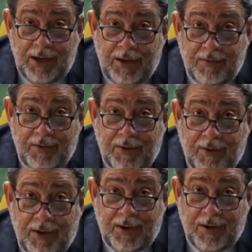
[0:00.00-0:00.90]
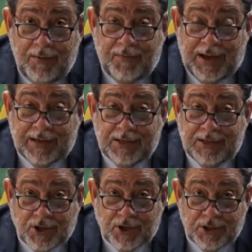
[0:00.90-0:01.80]
in fact
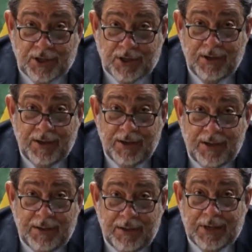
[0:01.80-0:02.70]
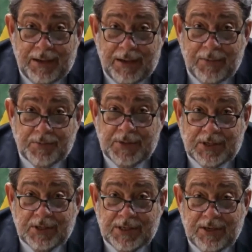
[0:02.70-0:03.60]
discretionary, but there must be
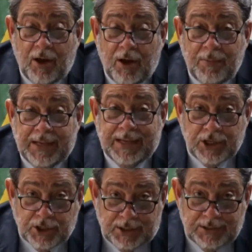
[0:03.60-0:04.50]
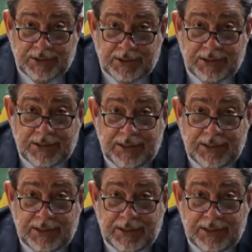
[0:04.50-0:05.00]
certain obligations